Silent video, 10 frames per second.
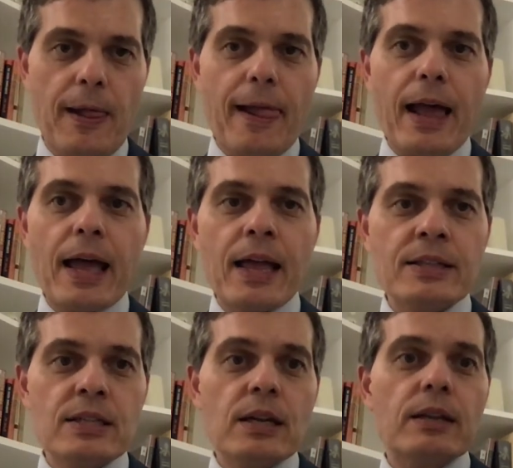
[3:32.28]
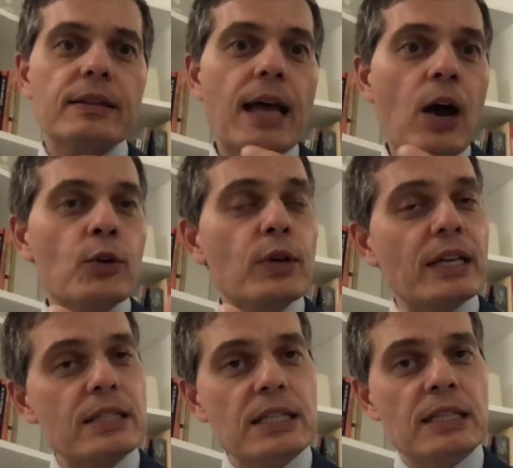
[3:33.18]
And now you can
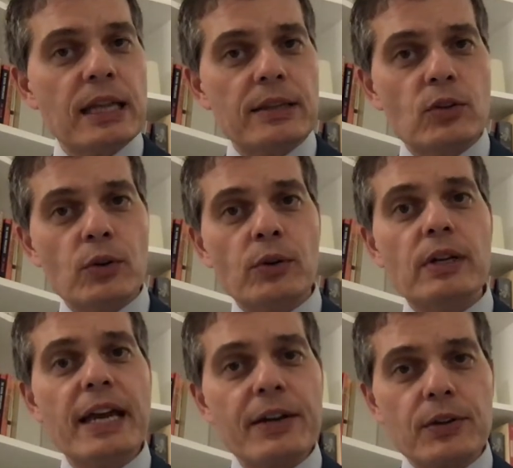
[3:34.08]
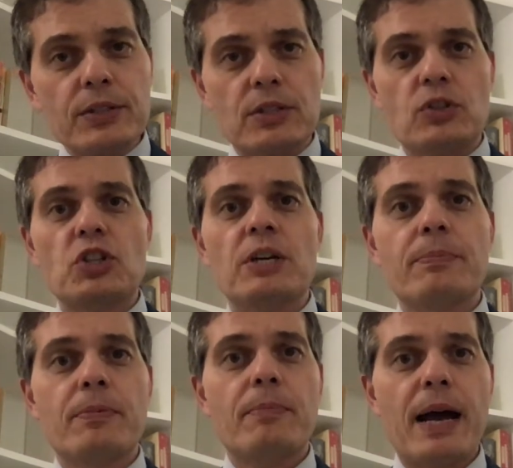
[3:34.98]
see that the latest chip
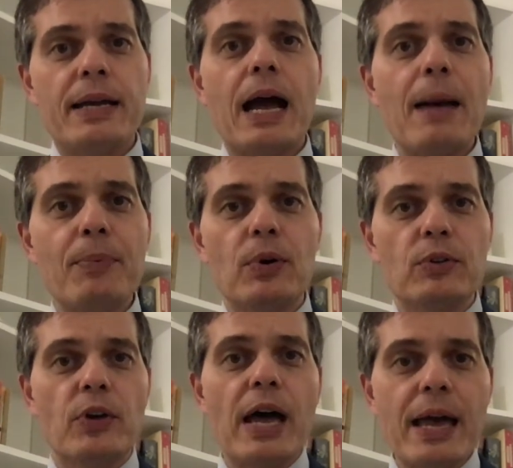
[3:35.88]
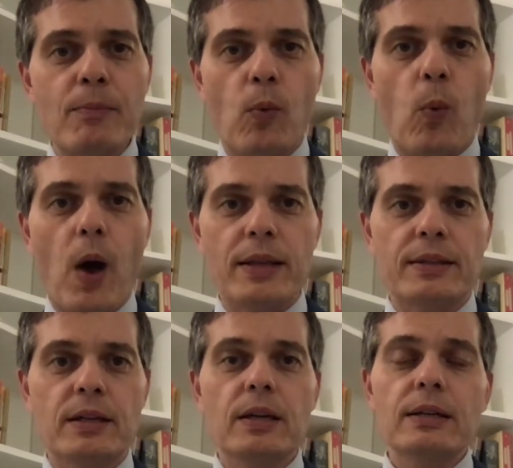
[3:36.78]
by Apple, the M1,
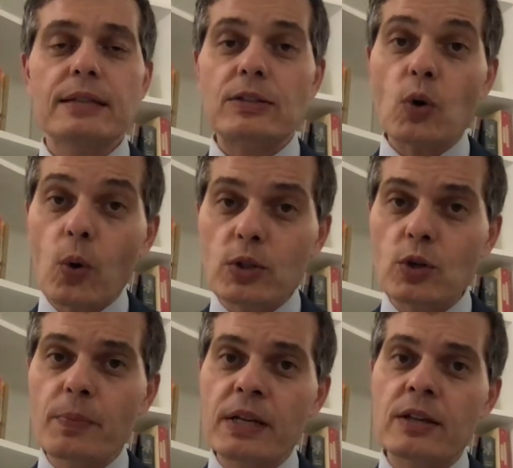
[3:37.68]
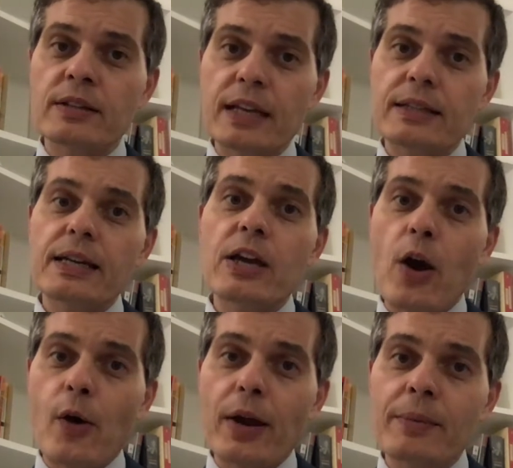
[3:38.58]
that's also built on that
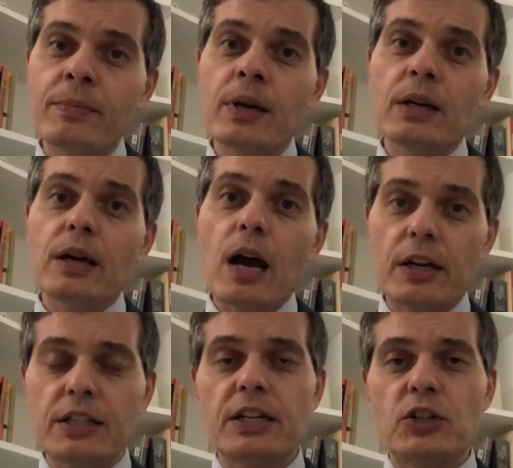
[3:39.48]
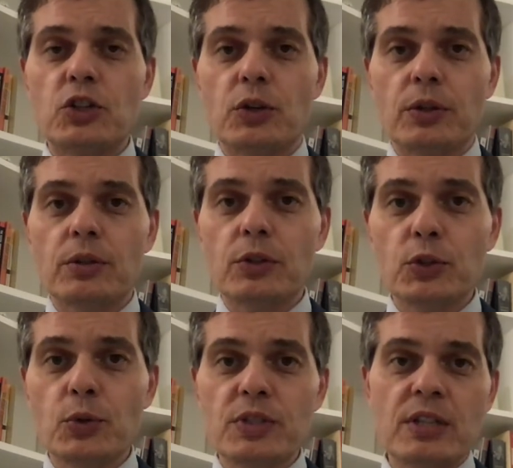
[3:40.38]
ARM architecture
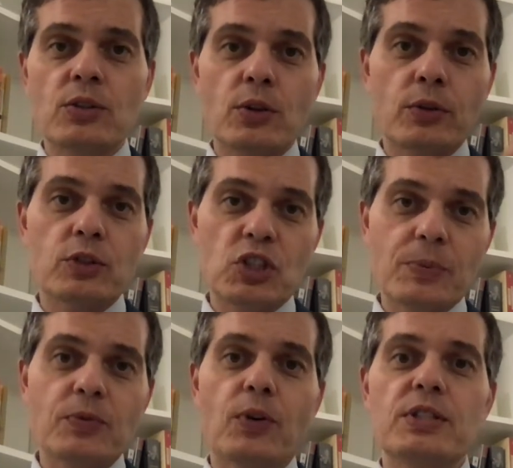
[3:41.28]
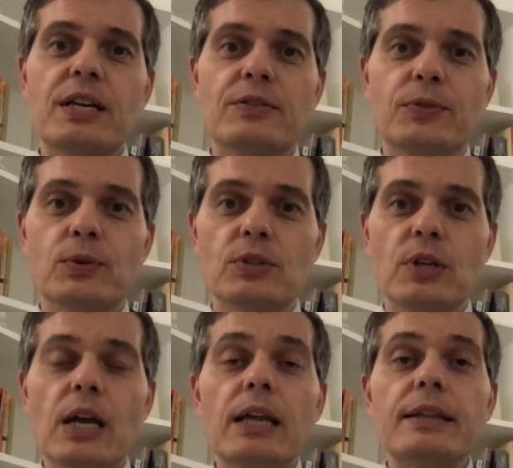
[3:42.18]
used in the chips for cell phones,
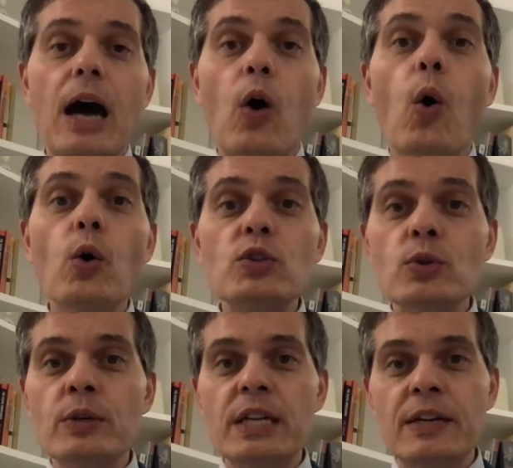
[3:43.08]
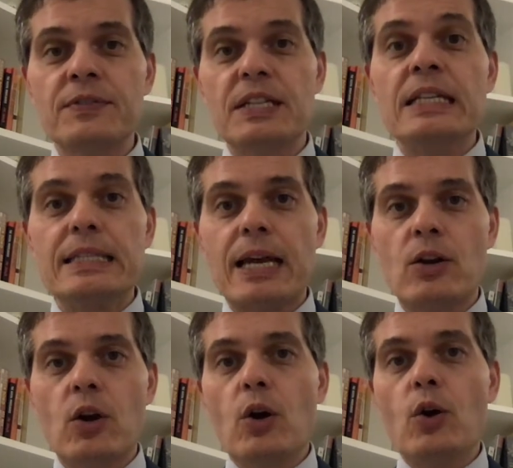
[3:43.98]
now also gives Intel
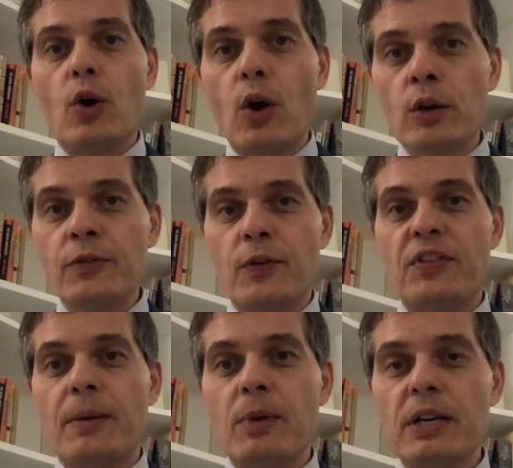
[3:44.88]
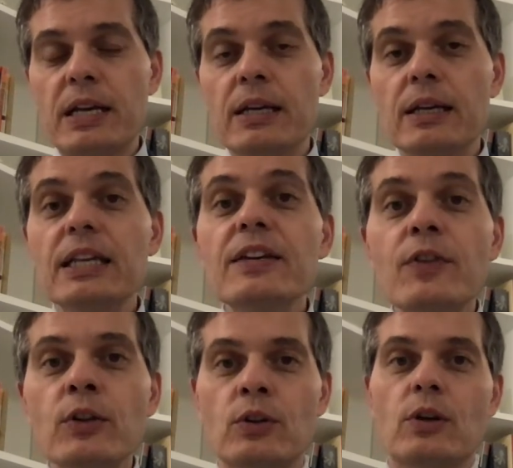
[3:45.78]
a run for their money
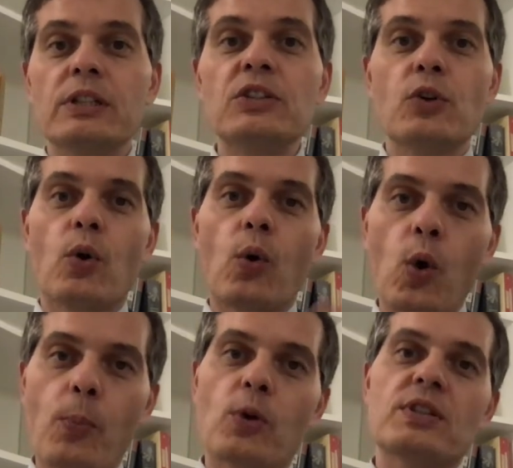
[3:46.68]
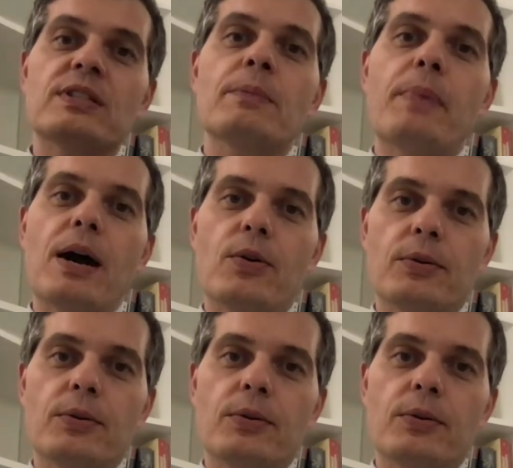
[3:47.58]
even in the raw processing power.